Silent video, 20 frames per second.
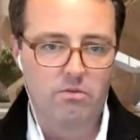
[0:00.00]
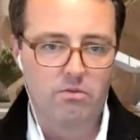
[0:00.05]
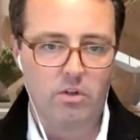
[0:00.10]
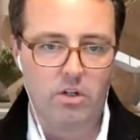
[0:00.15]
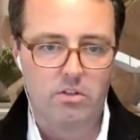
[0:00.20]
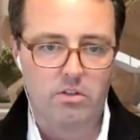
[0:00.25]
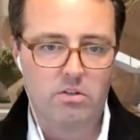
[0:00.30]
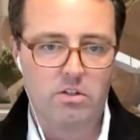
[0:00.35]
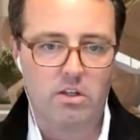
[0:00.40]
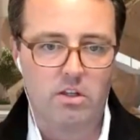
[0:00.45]
for
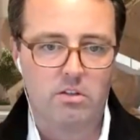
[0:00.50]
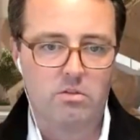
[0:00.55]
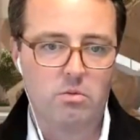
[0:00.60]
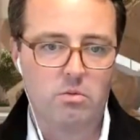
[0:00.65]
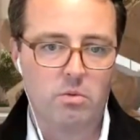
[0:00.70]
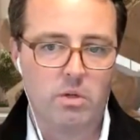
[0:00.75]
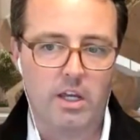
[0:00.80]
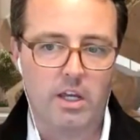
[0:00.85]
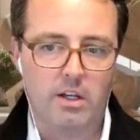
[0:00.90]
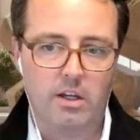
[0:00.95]
instance,
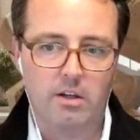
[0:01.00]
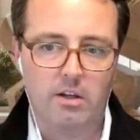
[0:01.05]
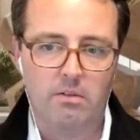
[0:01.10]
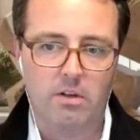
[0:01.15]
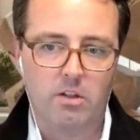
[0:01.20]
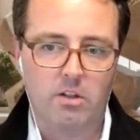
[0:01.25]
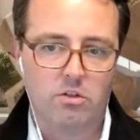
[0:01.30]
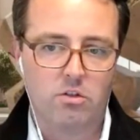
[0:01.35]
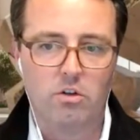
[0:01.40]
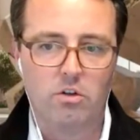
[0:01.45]
we had a
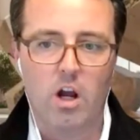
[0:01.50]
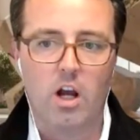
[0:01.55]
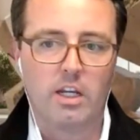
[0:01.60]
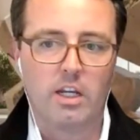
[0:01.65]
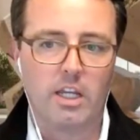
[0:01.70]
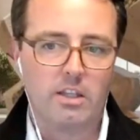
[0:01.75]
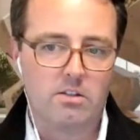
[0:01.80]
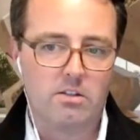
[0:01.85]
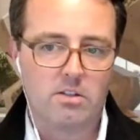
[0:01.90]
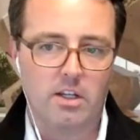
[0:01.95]
strong
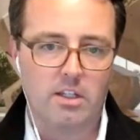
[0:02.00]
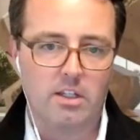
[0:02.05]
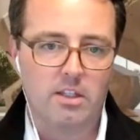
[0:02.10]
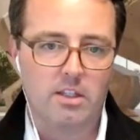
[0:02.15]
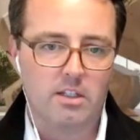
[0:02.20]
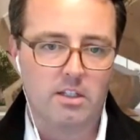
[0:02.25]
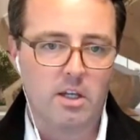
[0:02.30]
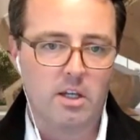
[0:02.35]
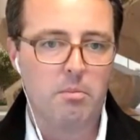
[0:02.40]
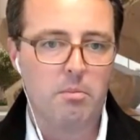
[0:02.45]
insight
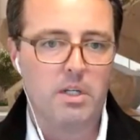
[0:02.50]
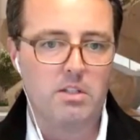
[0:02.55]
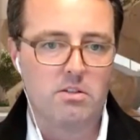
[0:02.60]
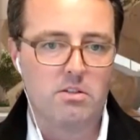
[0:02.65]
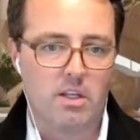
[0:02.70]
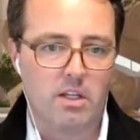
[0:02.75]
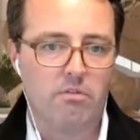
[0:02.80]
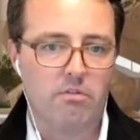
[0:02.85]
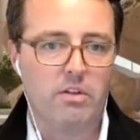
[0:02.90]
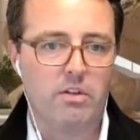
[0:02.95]
that companies
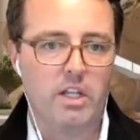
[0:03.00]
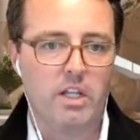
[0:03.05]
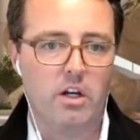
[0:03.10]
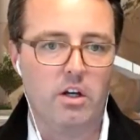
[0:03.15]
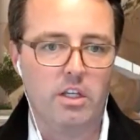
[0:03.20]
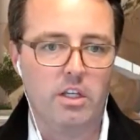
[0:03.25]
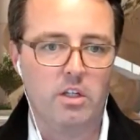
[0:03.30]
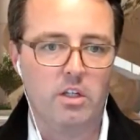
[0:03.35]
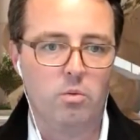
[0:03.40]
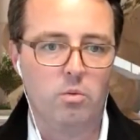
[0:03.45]
like
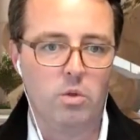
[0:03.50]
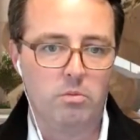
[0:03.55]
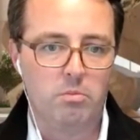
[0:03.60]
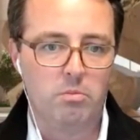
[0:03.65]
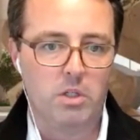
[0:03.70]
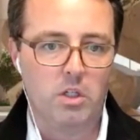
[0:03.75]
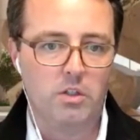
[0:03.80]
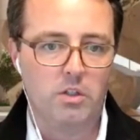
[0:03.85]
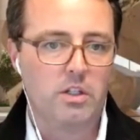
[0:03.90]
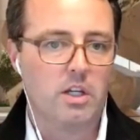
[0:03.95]
Fidelity would
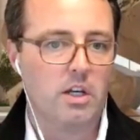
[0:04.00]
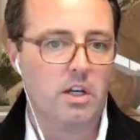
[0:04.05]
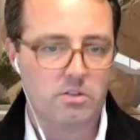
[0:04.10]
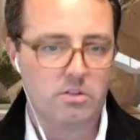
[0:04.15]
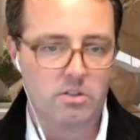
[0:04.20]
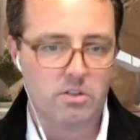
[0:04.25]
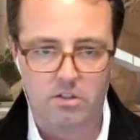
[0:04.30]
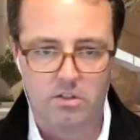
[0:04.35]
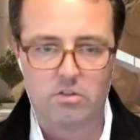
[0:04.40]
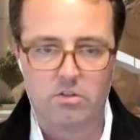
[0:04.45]
build
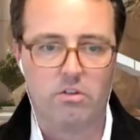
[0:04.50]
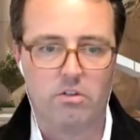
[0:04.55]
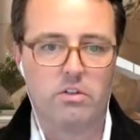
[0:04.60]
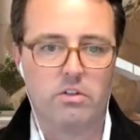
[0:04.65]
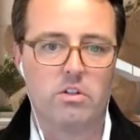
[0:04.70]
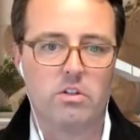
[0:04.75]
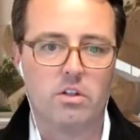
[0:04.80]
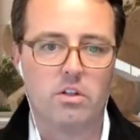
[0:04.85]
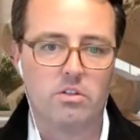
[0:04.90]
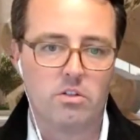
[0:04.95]
custody
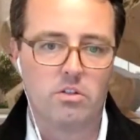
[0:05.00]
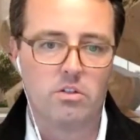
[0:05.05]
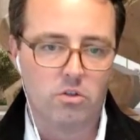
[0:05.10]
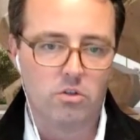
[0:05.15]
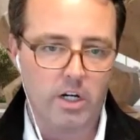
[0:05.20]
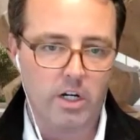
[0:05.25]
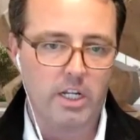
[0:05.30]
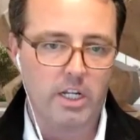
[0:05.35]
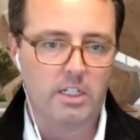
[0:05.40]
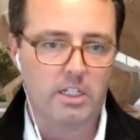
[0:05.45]
services and
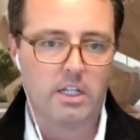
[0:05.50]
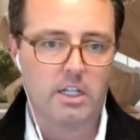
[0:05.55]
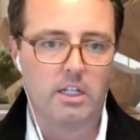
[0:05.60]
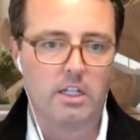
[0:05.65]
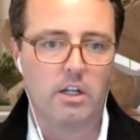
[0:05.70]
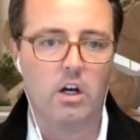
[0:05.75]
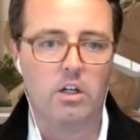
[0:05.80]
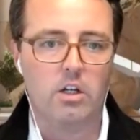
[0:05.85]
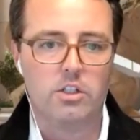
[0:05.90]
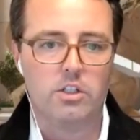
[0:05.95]
trading
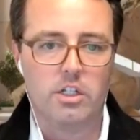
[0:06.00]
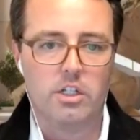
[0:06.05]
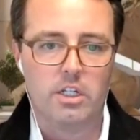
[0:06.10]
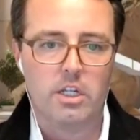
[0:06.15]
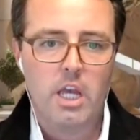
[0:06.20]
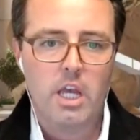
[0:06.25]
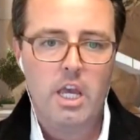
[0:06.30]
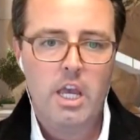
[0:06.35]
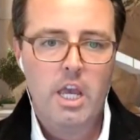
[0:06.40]
technology.